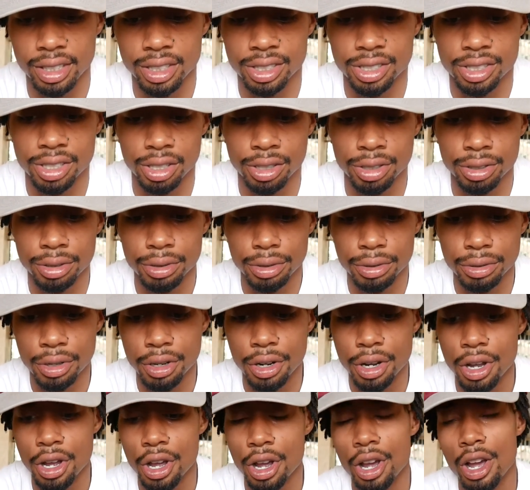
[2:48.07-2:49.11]
So
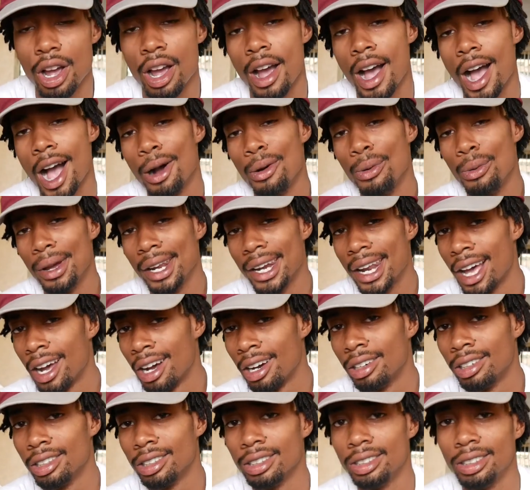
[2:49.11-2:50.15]
I went
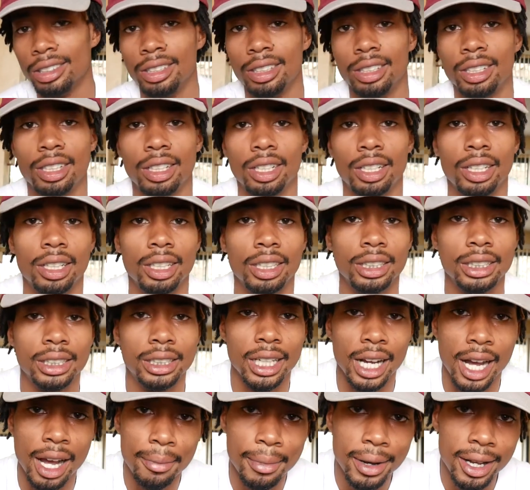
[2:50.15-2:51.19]
out,
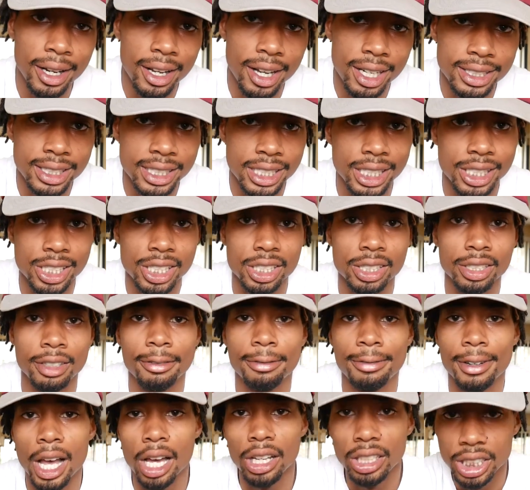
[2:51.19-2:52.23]
got my loctician,
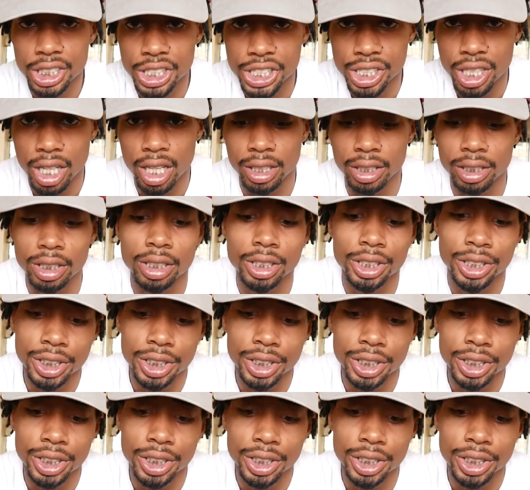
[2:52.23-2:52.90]
found LaShonda.